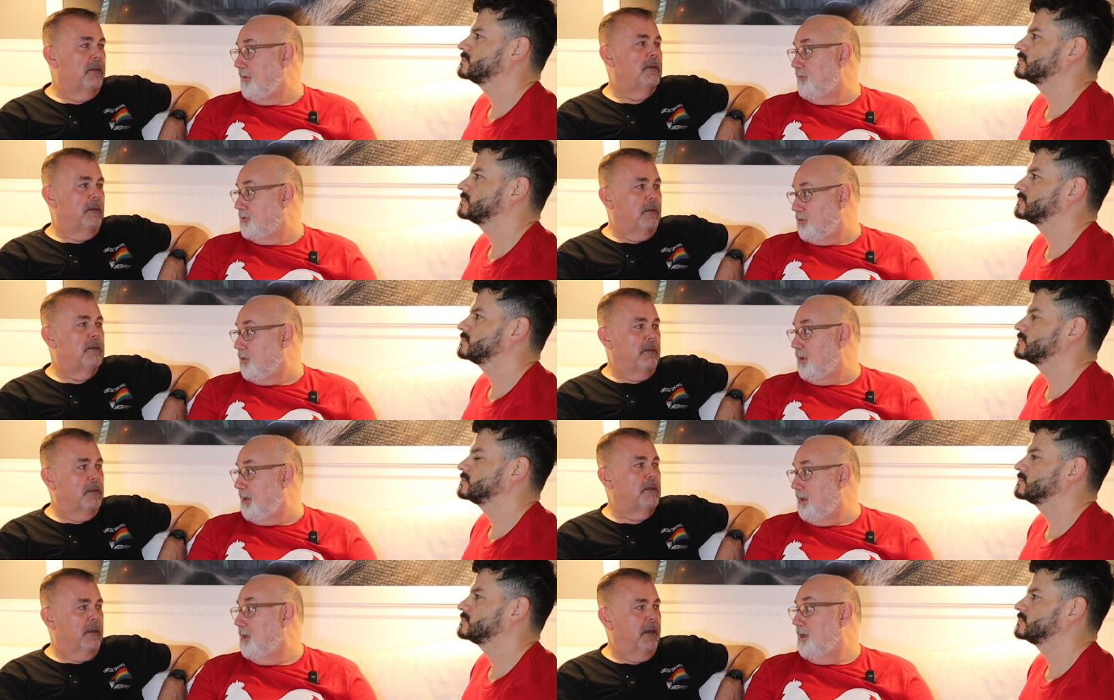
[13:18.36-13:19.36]
Speaker 1: powerful
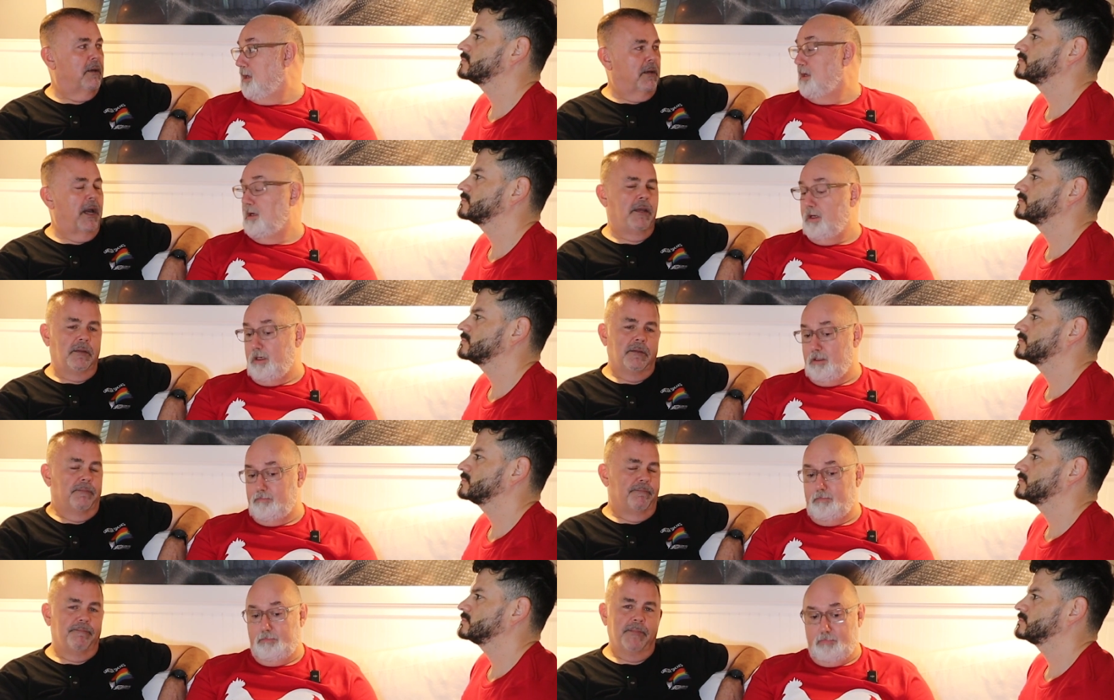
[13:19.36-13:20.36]
story. Yeah. I,
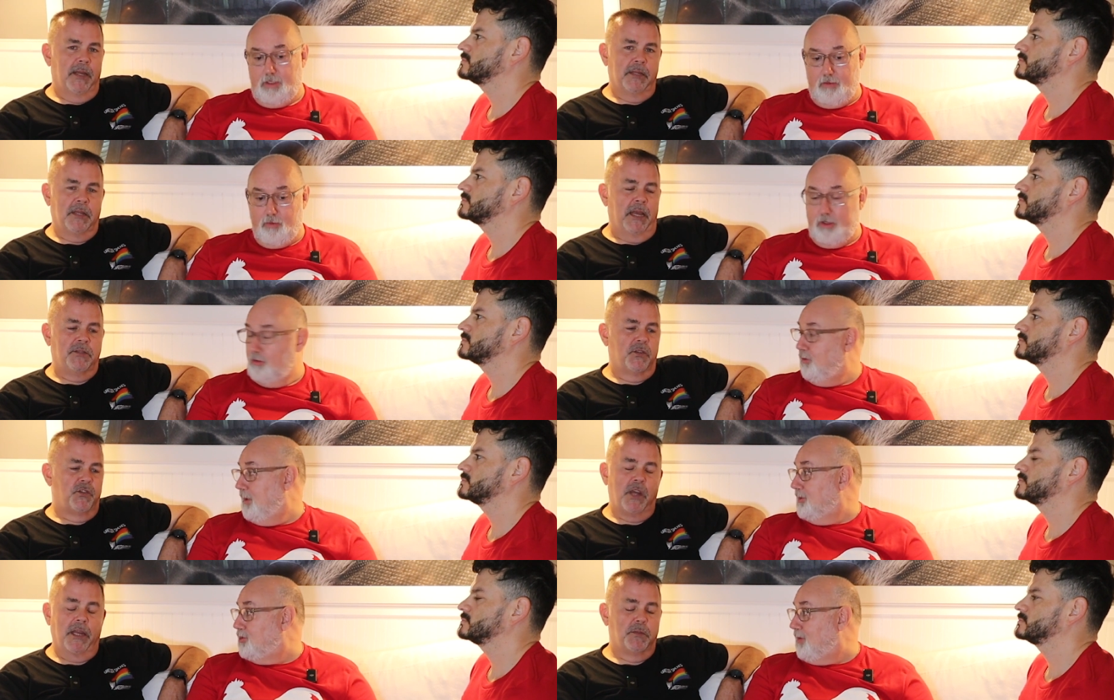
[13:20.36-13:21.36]
um, it, and what you're
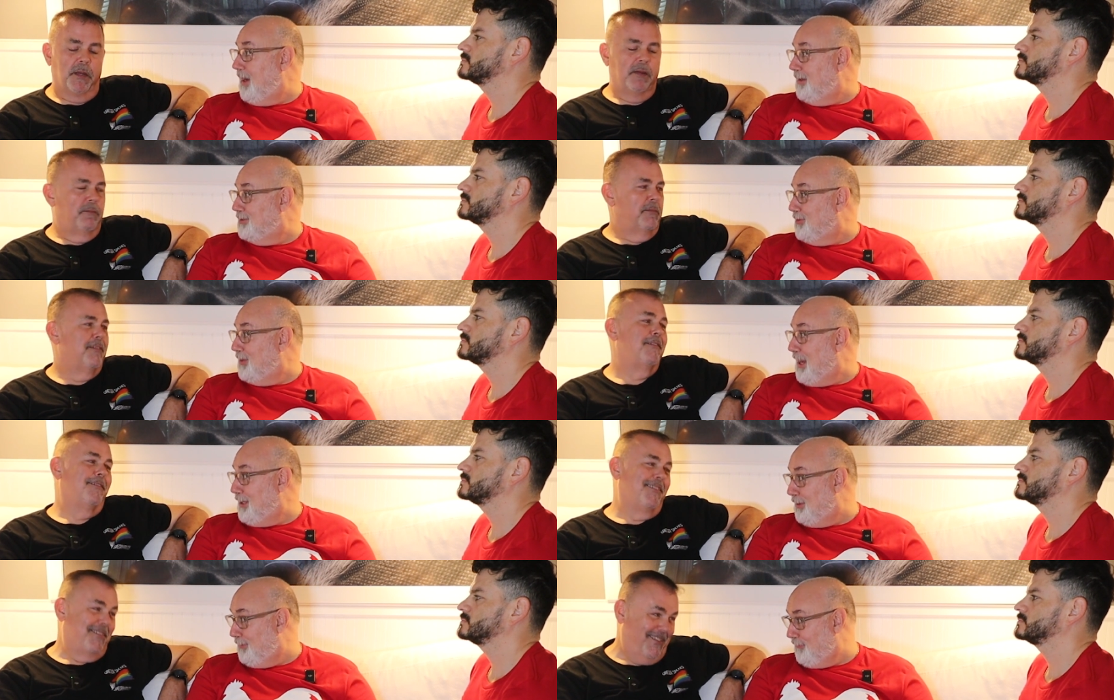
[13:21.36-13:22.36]
doing is great. So
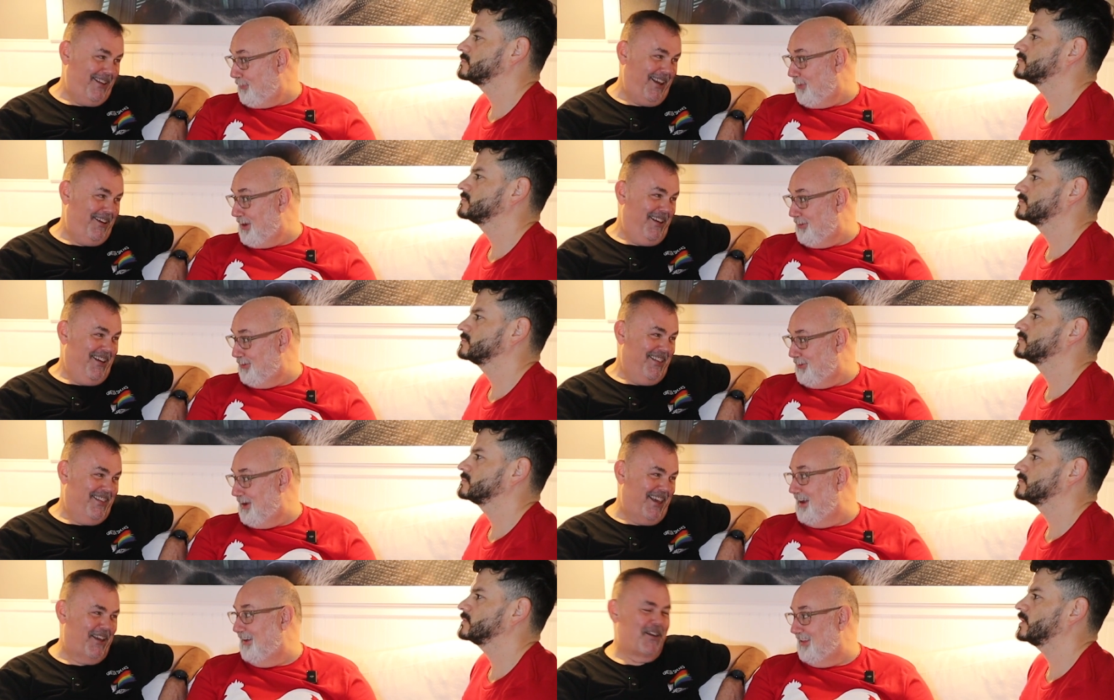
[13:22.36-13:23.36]
thank you for yeah. what you're
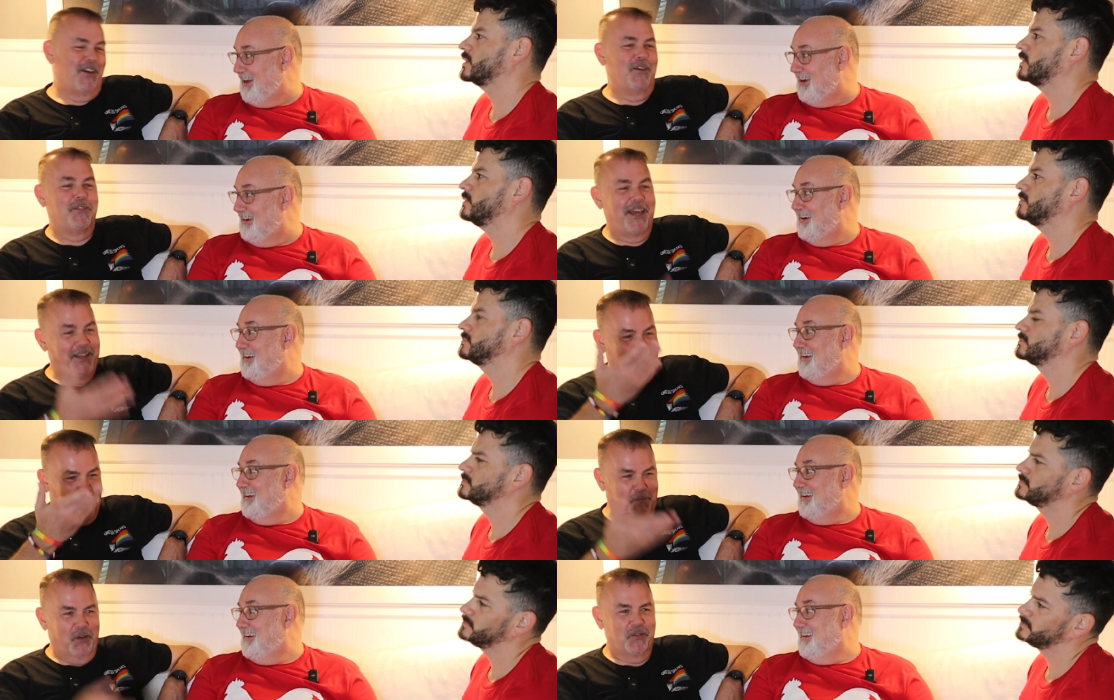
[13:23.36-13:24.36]
doing. Thank you. There. Thank
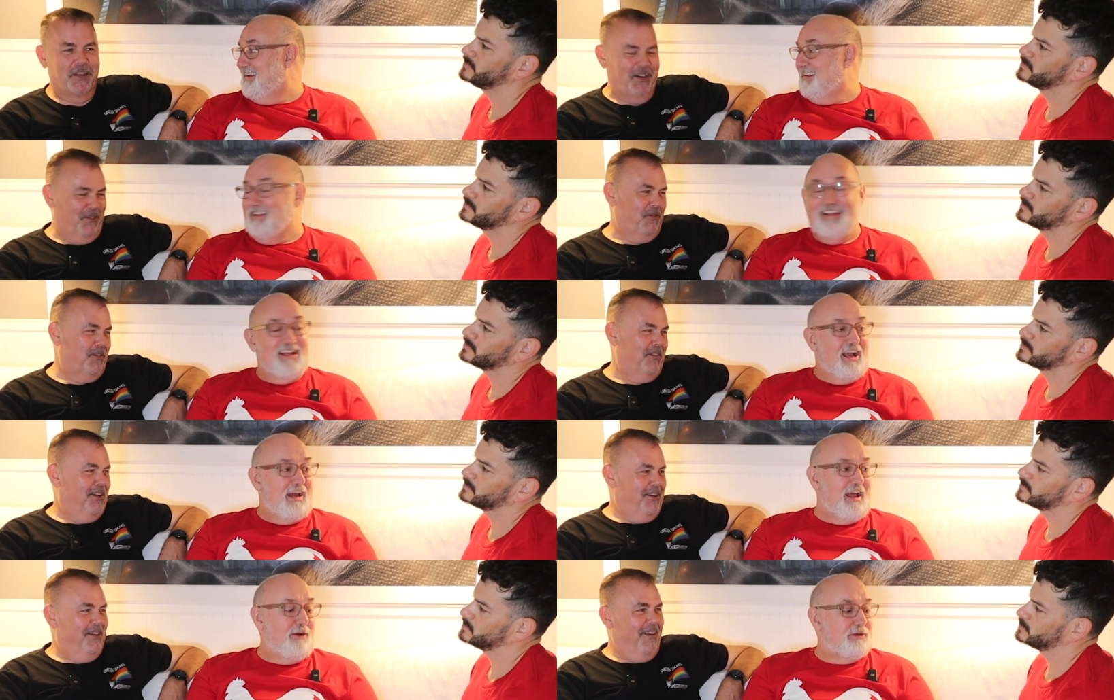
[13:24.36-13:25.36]
you to
Speaker 2: both of you. For,
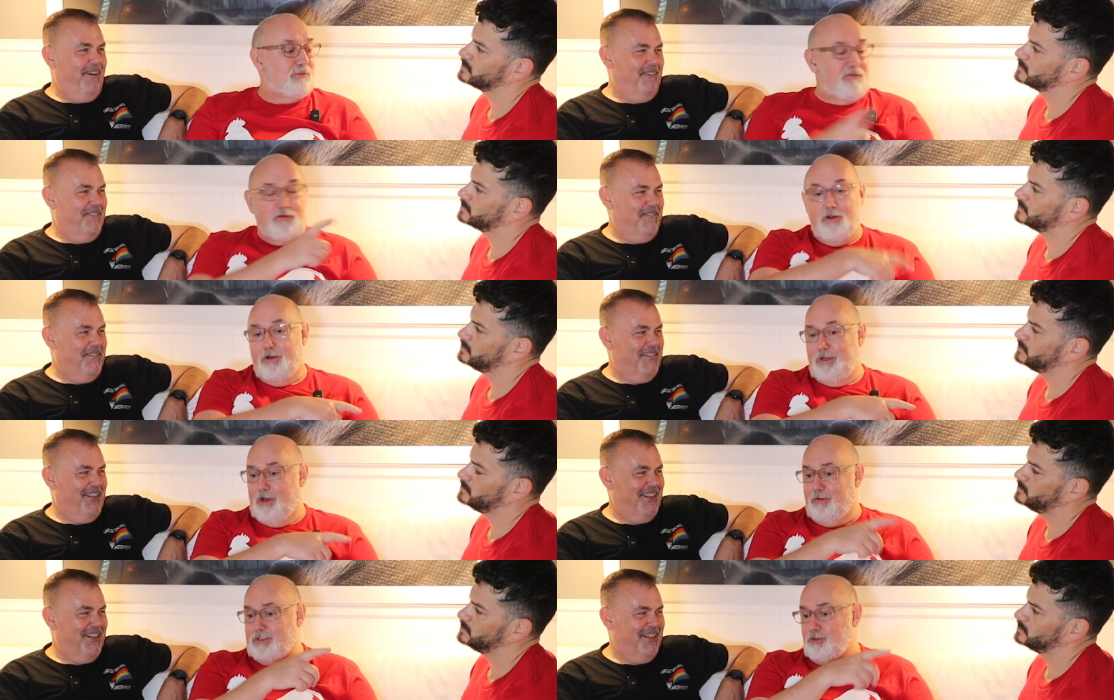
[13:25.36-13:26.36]
Speaker 1: and I always for, refer,
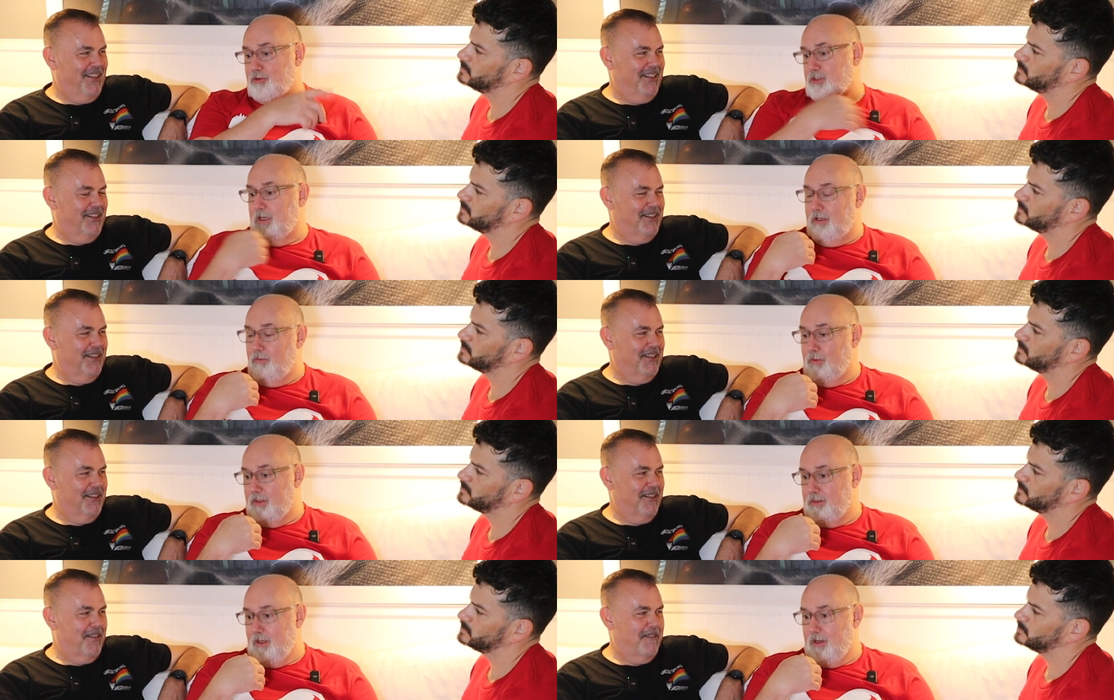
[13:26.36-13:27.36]
you know, it's interesting
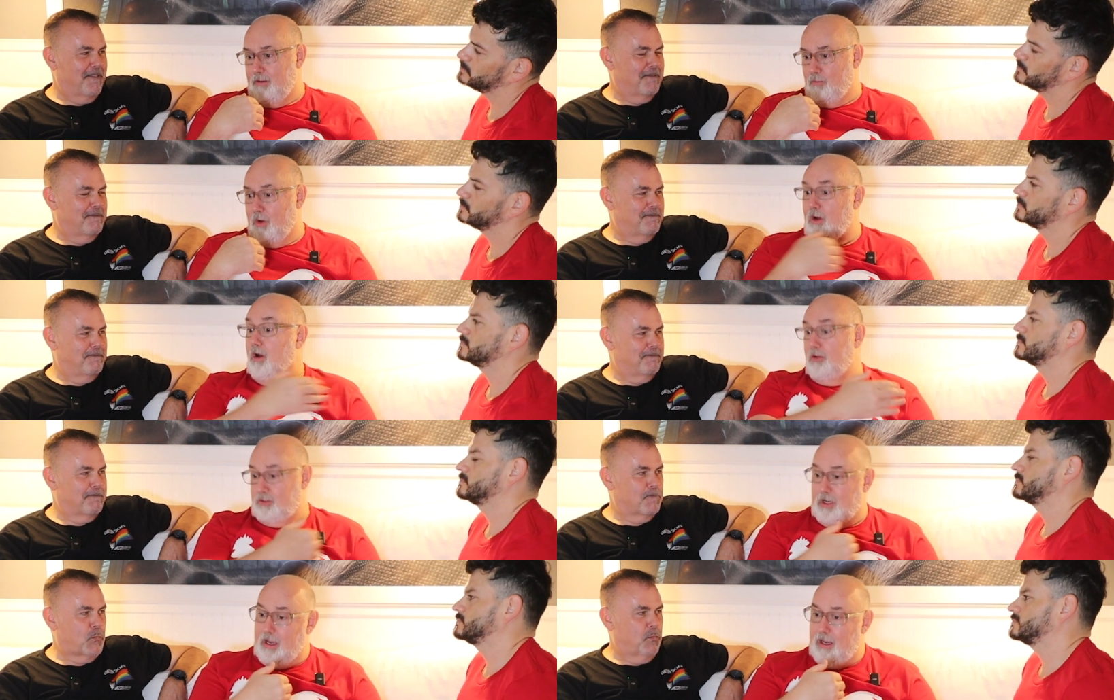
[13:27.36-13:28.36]
with um, Juan
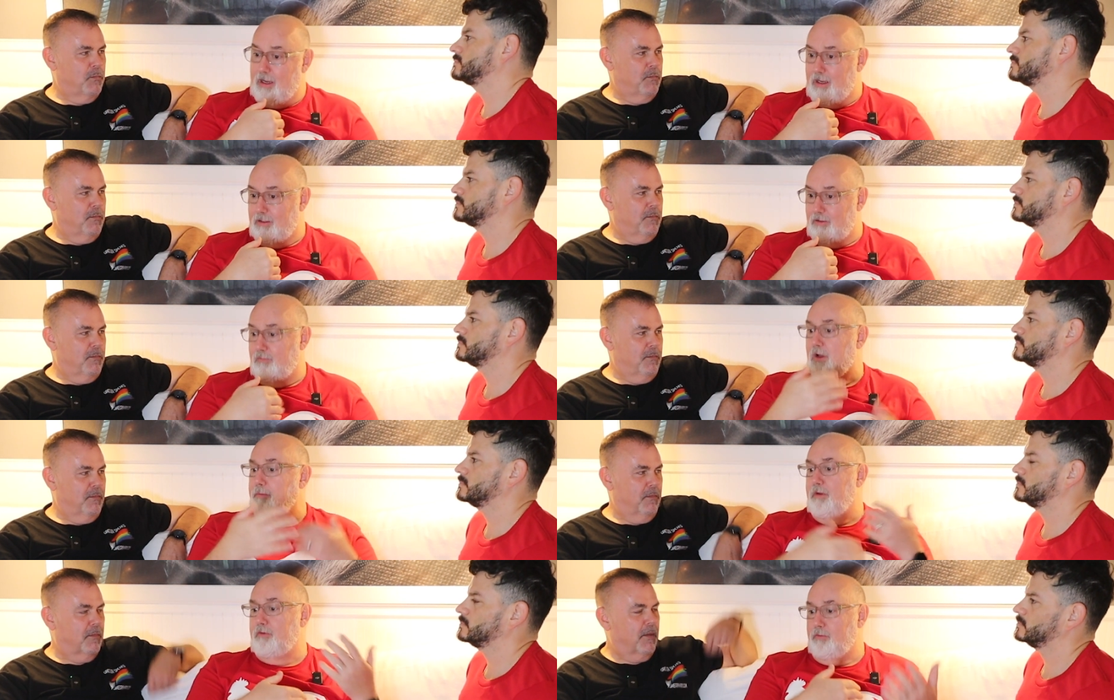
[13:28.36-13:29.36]
Carlos and I and the
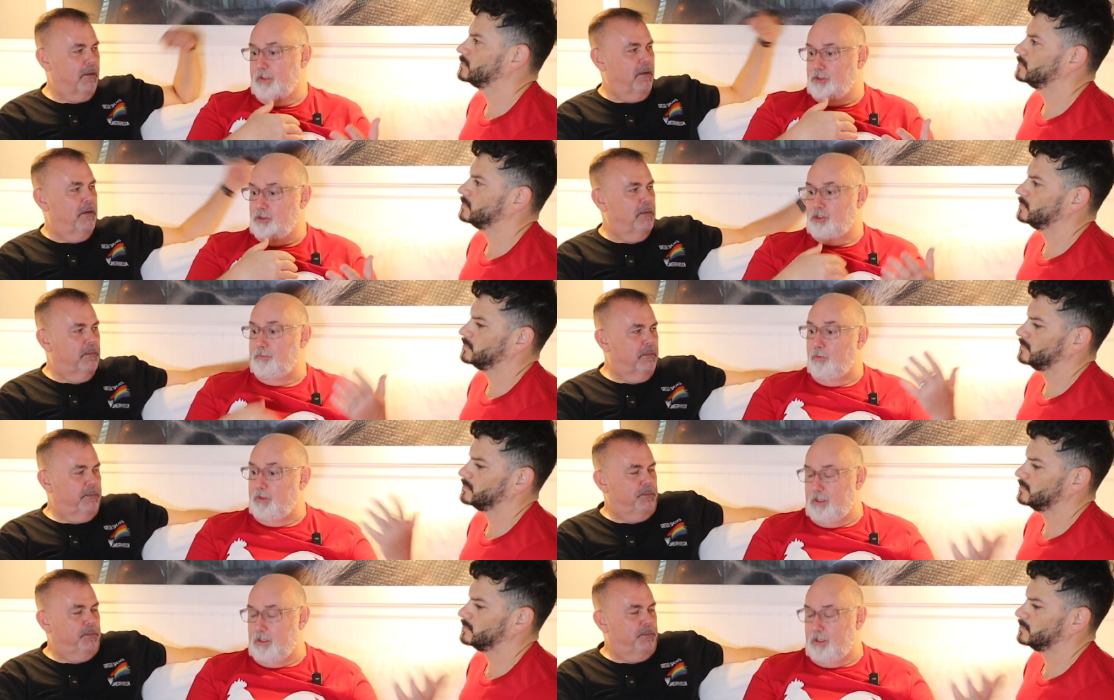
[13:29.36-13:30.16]
development of our relationship and